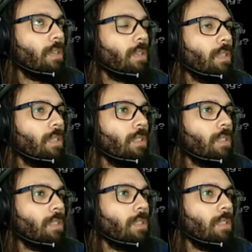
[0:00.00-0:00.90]

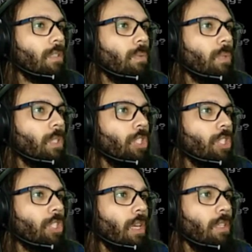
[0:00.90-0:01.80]
Uh, in which
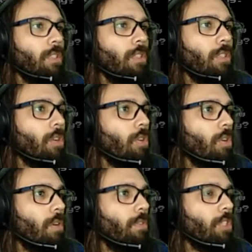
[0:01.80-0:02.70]
case, the
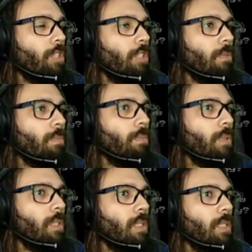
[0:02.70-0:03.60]
cover should be
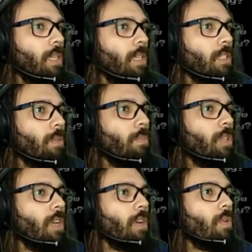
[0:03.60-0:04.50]
set in some
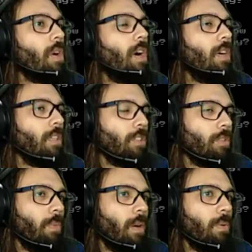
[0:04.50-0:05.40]
botanical garden in
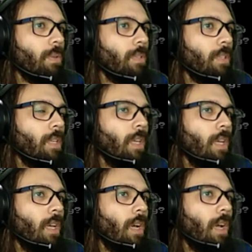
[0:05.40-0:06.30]
Sumeru.
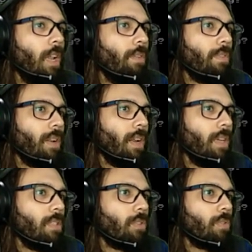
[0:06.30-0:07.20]
I love
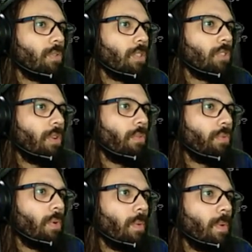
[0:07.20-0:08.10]
clients who are
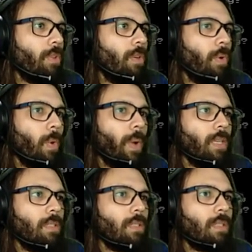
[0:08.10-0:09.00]
straightforward about their
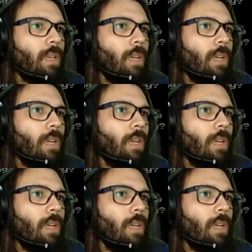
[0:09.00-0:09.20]
requests,